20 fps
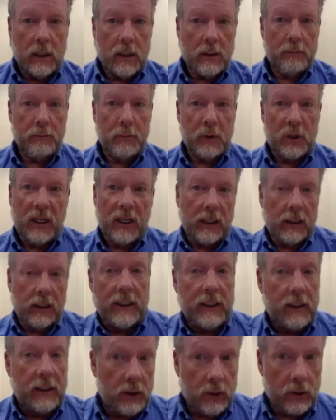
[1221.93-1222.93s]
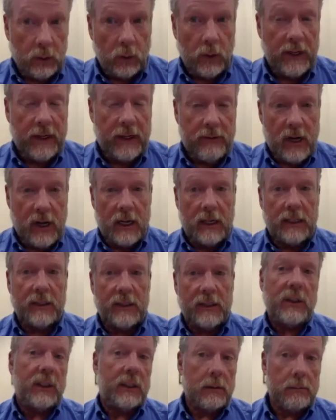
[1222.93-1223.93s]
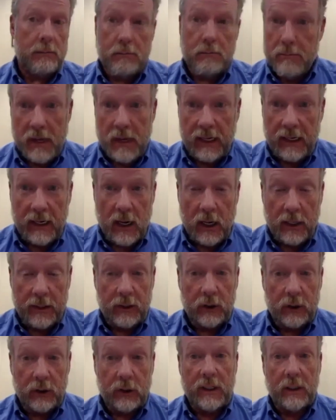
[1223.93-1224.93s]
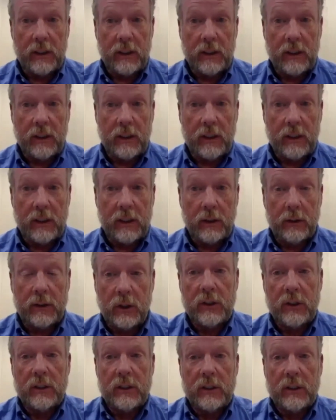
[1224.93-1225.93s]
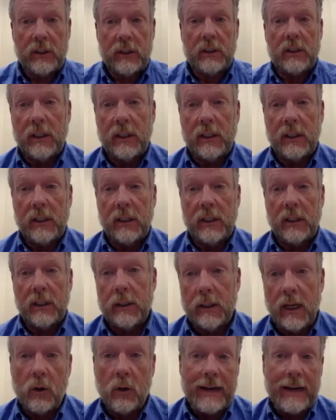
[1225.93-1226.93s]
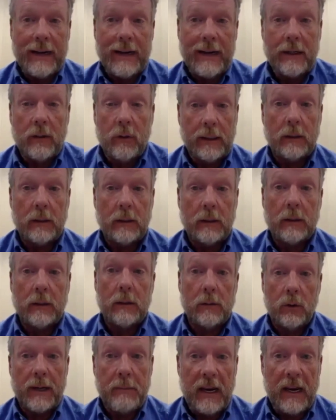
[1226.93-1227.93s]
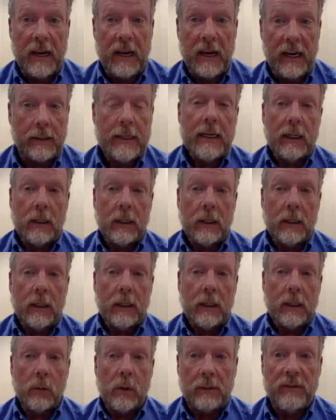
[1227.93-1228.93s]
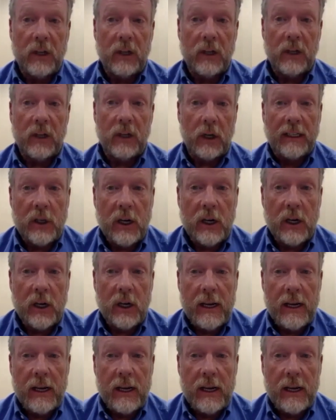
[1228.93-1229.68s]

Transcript: particularly the three of us and many others here at the church, and just a great man. We miss him very much.